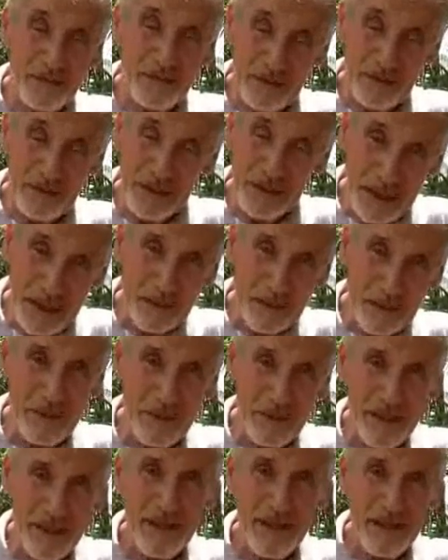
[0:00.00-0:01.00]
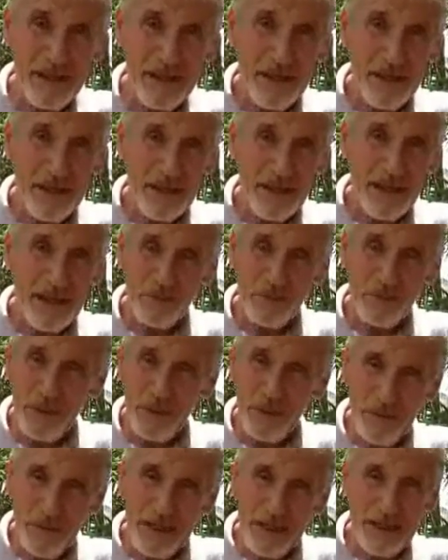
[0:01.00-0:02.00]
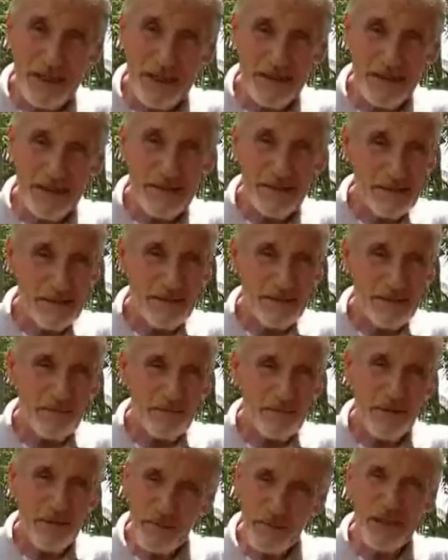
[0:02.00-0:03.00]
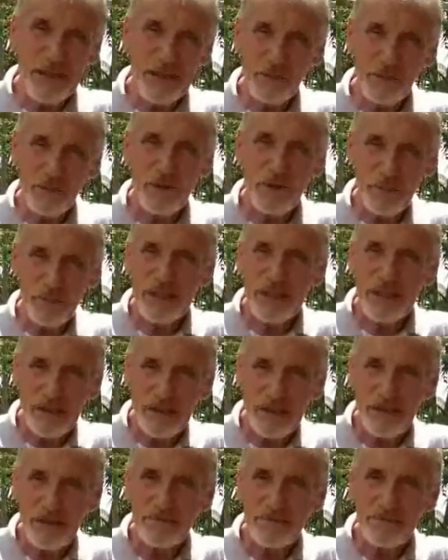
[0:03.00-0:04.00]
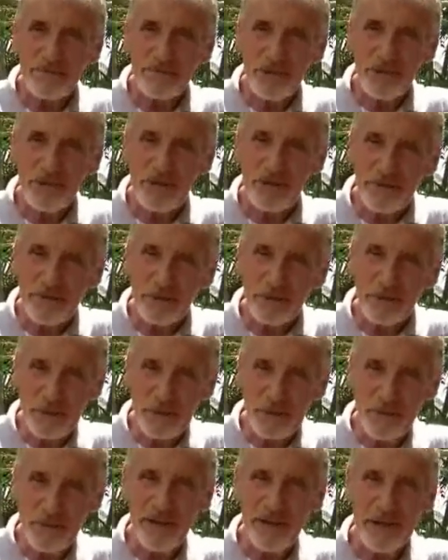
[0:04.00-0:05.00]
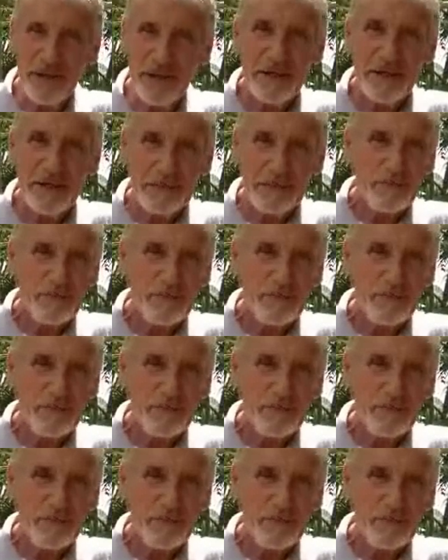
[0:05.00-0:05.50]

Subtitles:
We're very happy, and we make what we can't afford to buy.